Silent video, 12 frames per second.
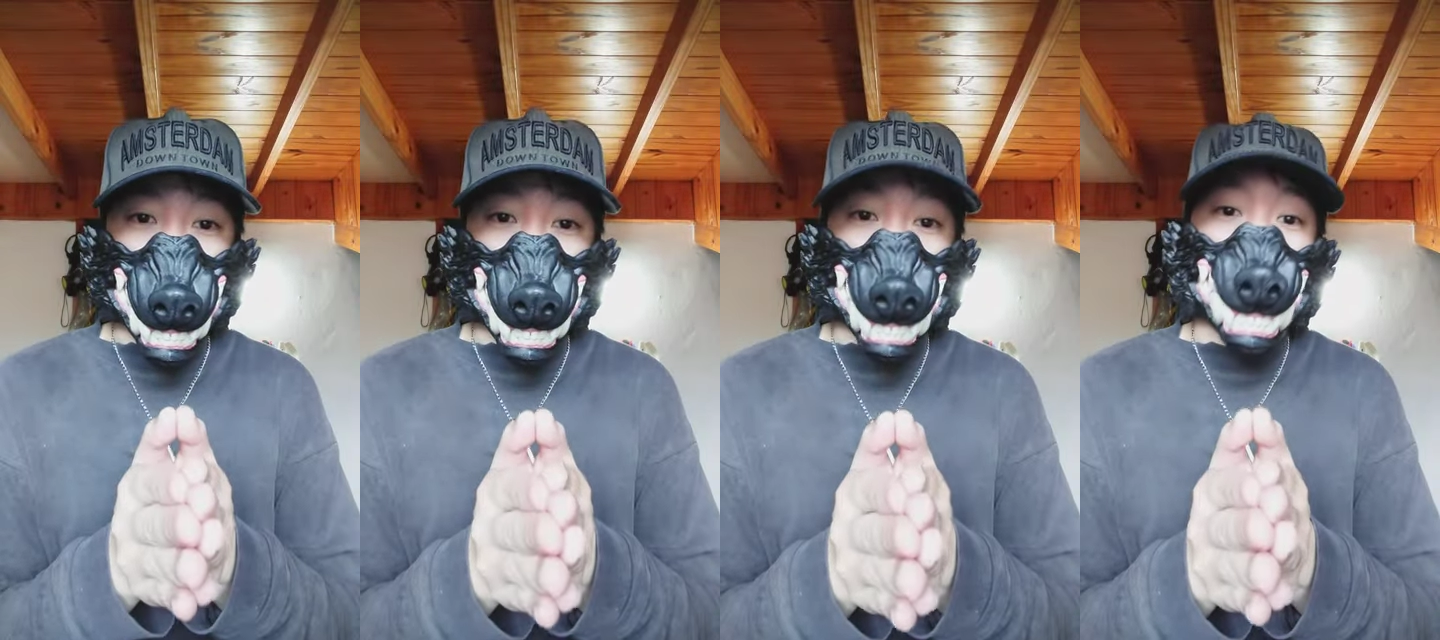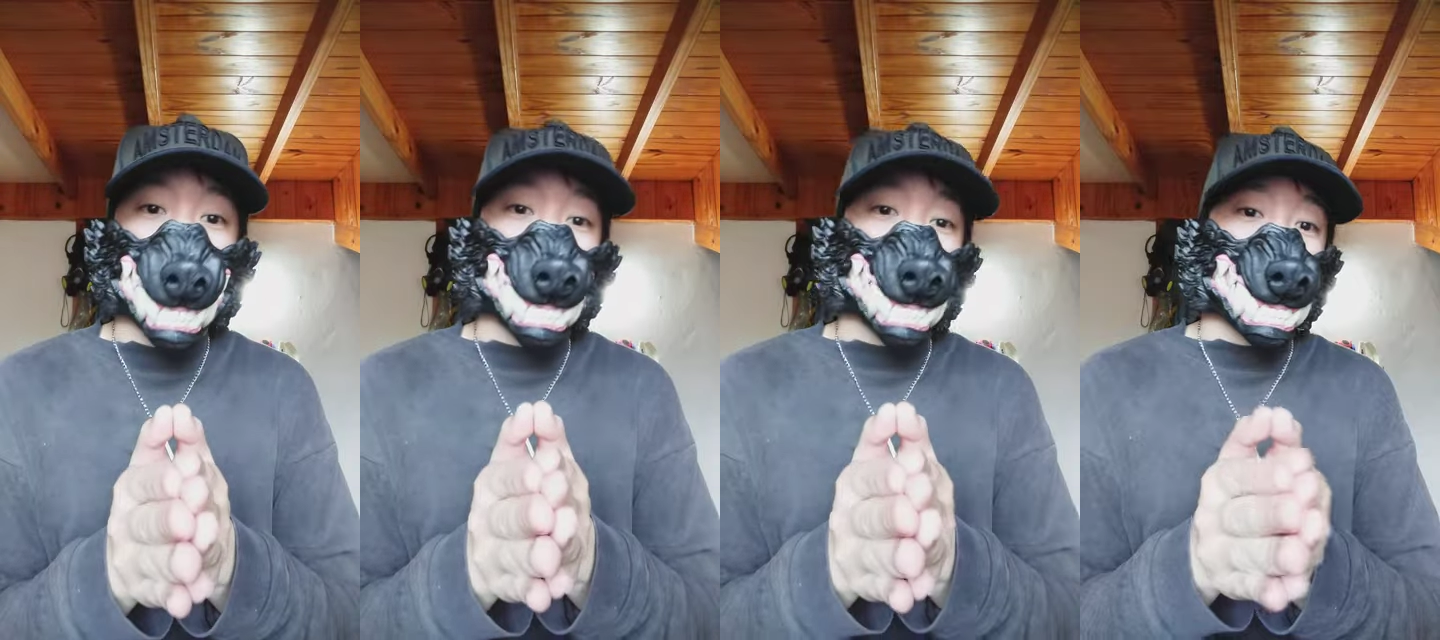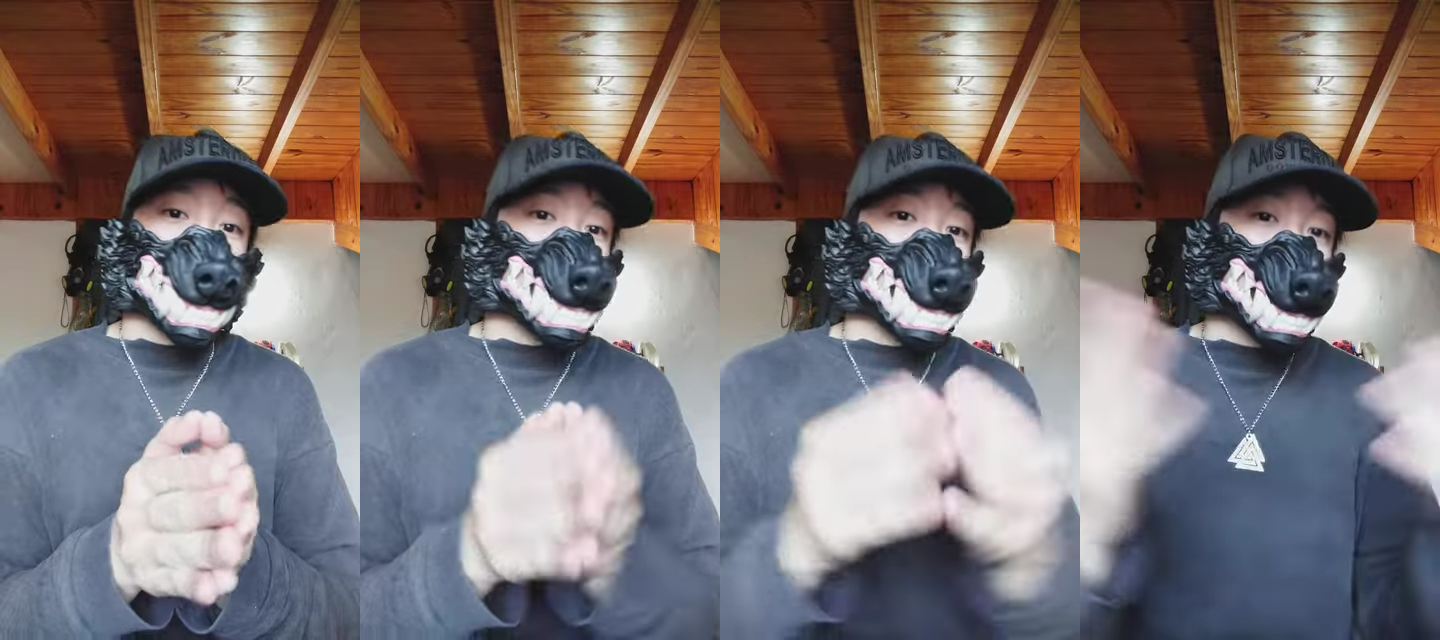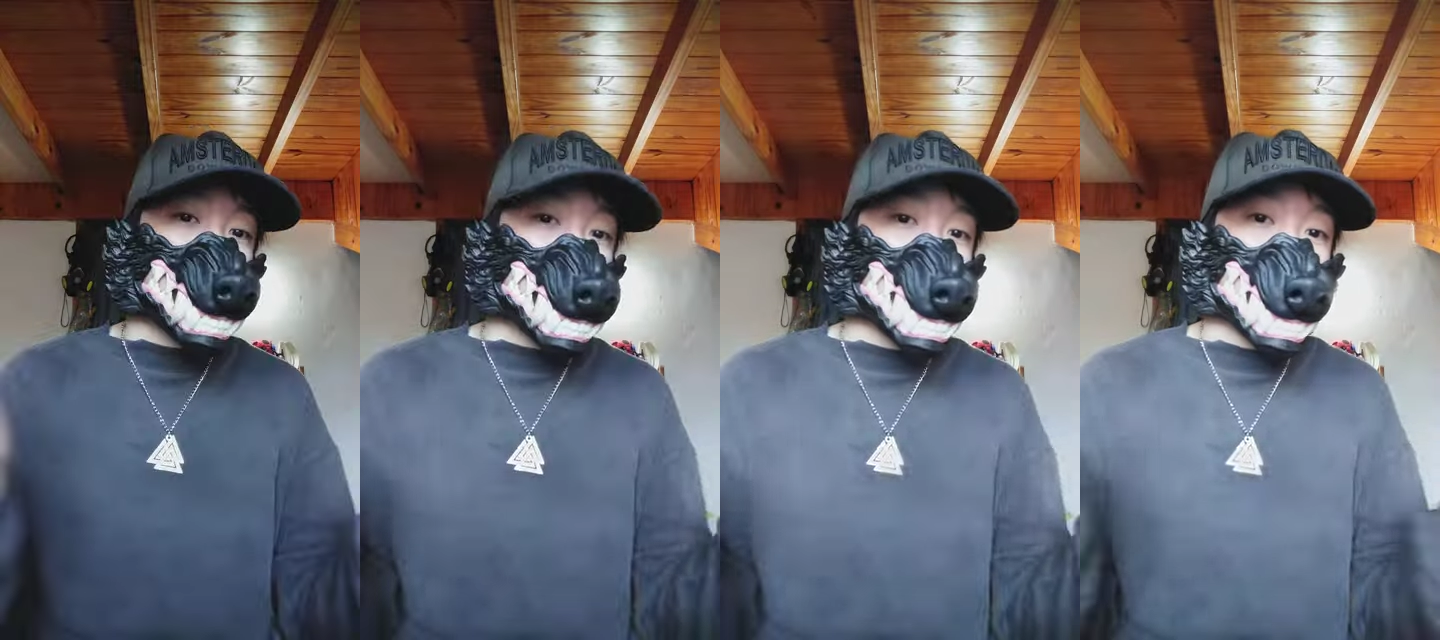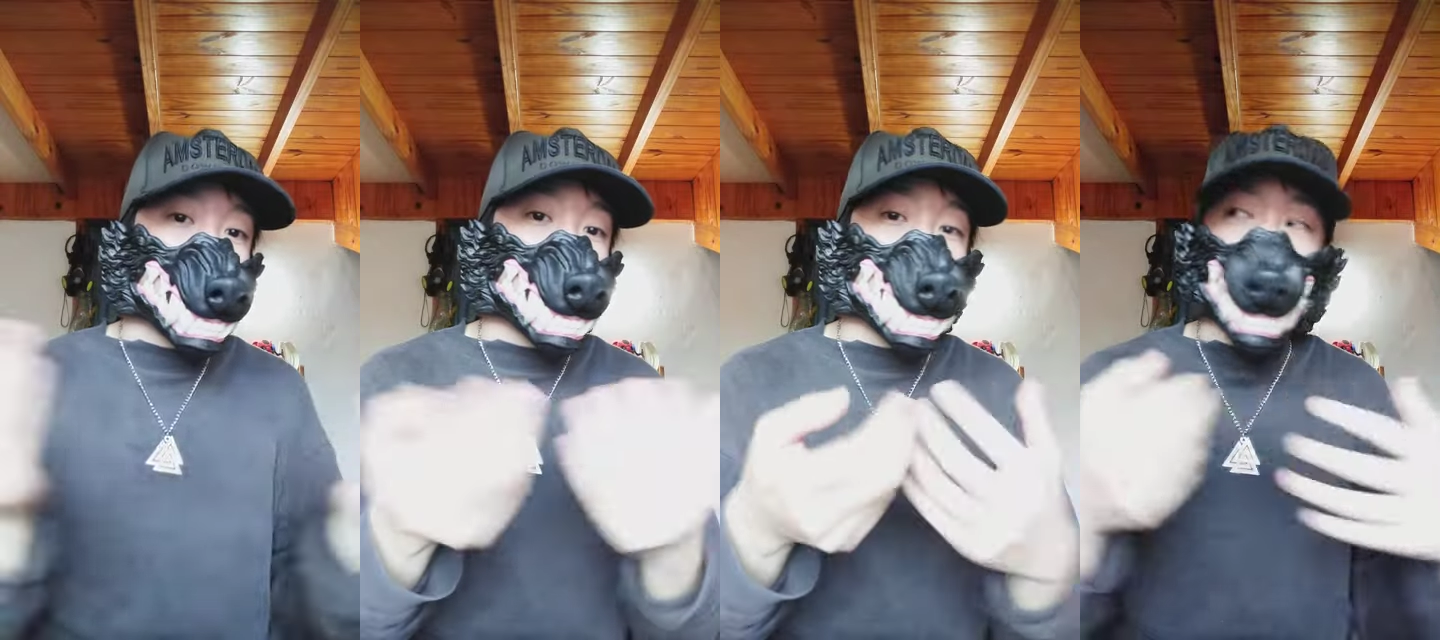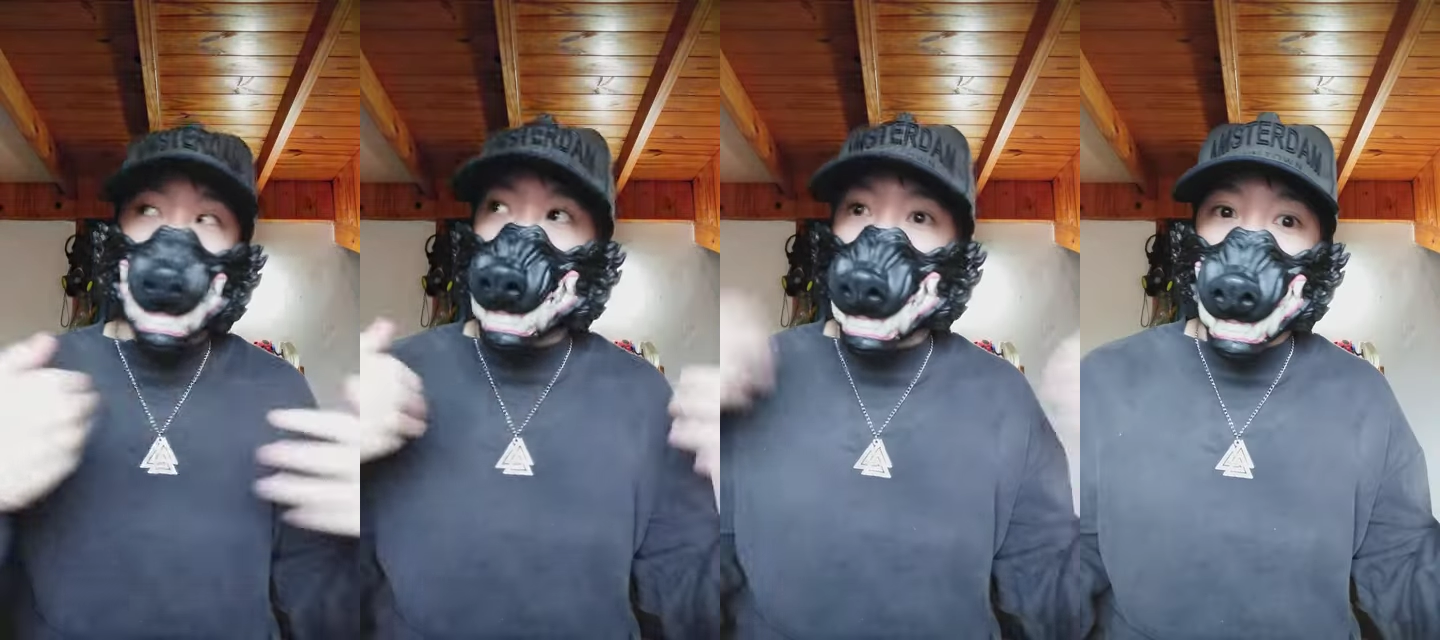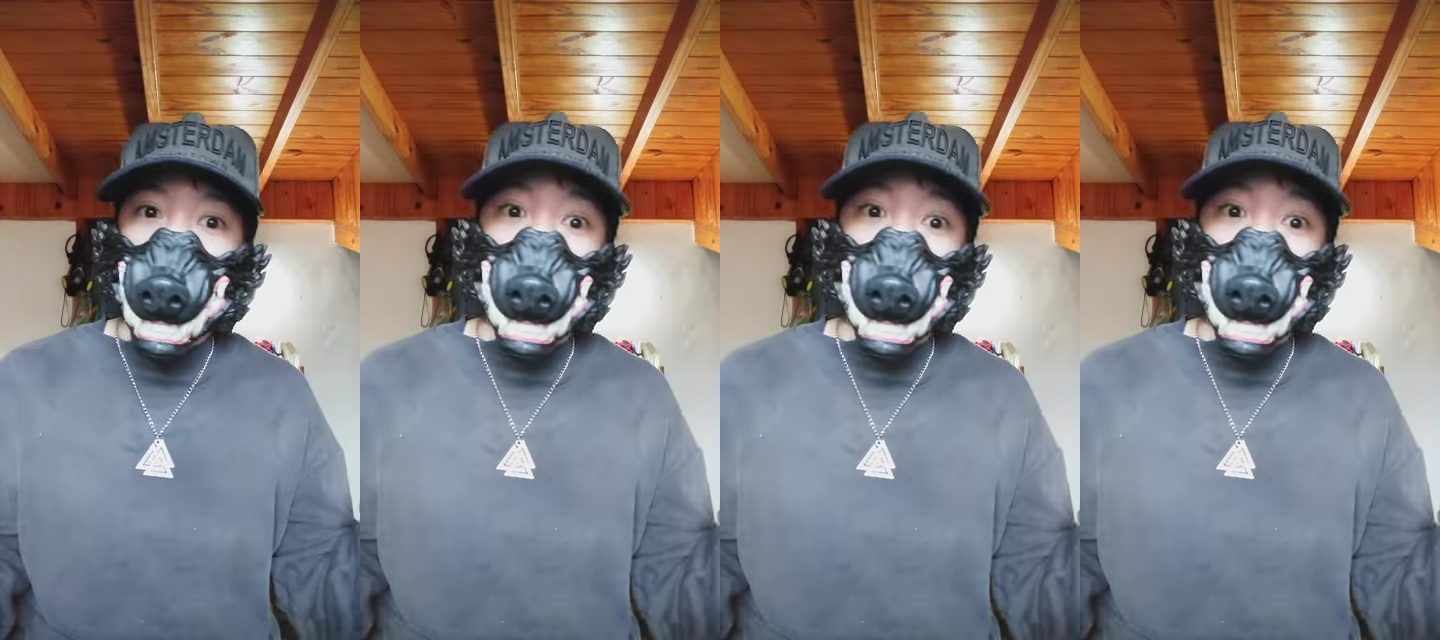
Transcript: There was a million case